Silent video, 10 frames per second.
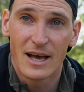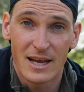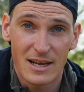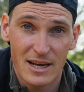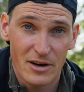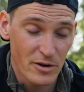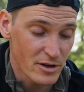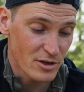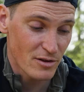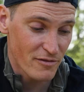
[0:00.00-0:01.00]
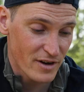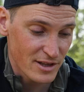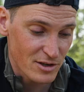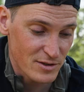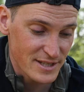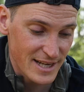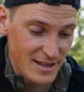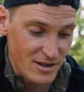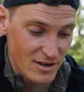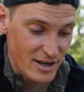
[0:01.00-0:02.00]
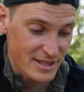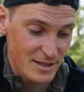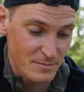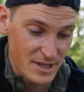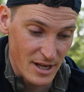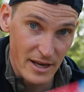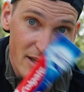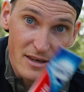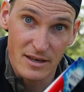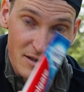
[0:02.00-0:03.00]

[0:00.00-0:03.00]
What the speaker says: and here you'll find your standard items like